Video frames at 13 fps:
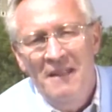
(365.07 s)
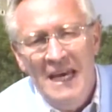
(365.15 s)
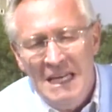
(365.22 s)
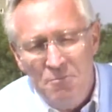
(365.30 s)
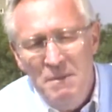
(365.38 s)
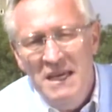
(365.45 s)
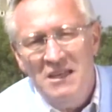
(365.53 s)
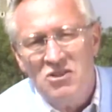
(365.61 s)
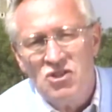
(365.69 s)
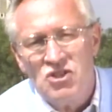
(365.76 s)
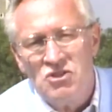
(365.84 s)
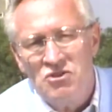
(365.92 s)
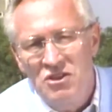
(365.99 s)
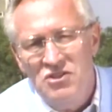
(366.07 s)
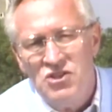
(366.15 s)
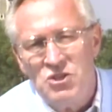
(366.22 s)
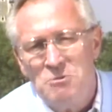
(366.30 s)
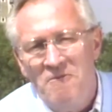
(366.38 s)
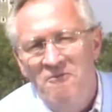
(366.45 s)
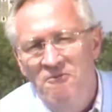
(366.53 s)
That makes
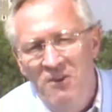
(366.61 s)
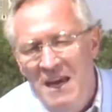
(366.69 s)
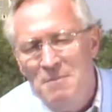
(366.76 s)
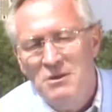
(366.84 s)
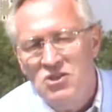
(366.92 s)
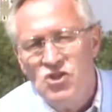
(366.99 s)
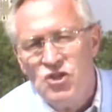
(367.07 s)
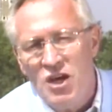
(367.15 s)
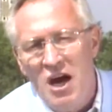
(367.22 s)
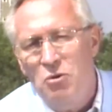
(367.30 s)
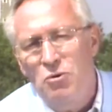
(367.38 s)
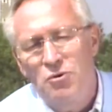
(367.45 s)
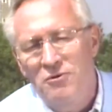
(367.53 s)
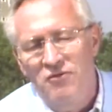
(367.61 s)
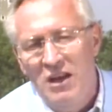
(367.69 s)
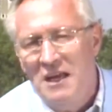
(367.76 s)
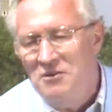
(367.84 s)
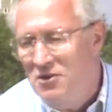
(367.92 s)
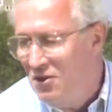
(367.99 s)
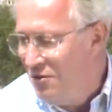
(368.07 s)
this famous Tower of
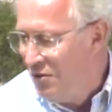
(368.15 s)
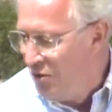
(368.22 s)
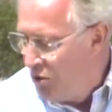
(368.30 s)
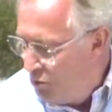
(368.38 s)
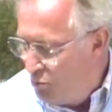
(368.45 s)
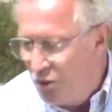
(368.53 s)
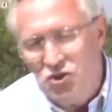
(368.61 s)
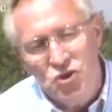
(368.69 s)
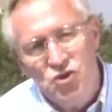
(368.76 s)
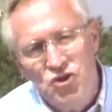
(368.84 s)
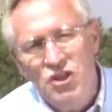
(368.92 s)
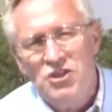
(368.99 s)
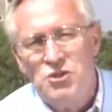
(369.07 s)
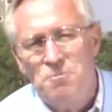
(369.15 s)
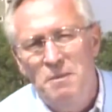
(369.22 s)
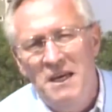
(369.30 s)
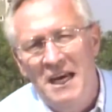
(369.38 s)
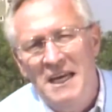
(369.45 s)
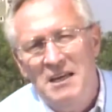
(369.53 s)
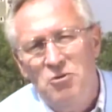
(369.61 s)
London, which is just
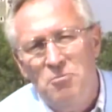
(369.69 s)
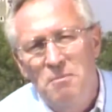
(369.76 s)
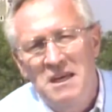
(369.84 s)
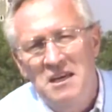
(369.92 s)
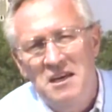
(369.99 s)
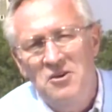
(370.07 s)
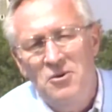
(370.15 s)
behind me